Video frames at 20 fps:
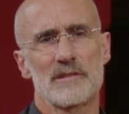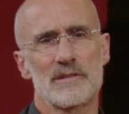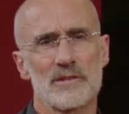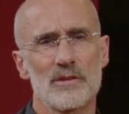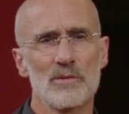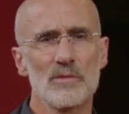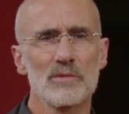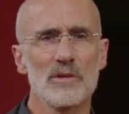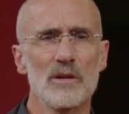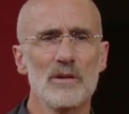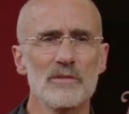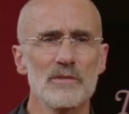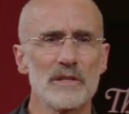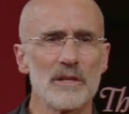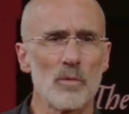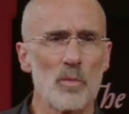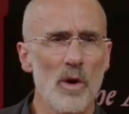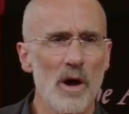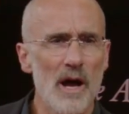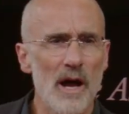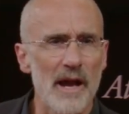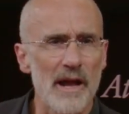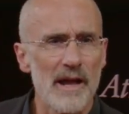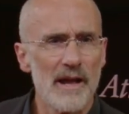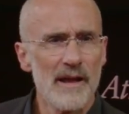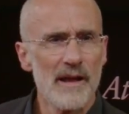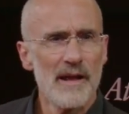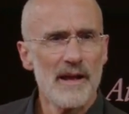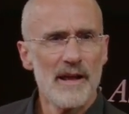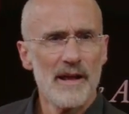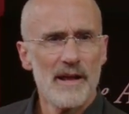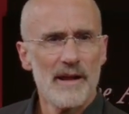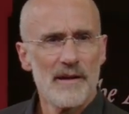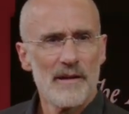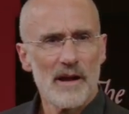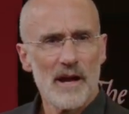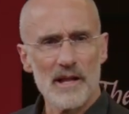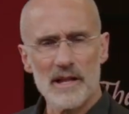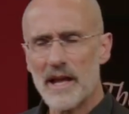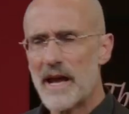They're so lonely. Why?
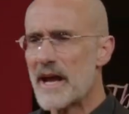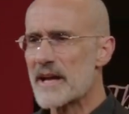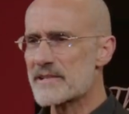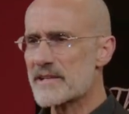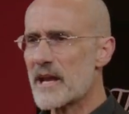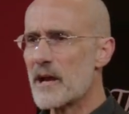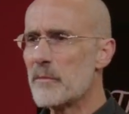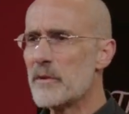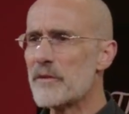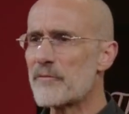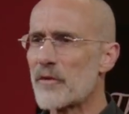I'll ask, how many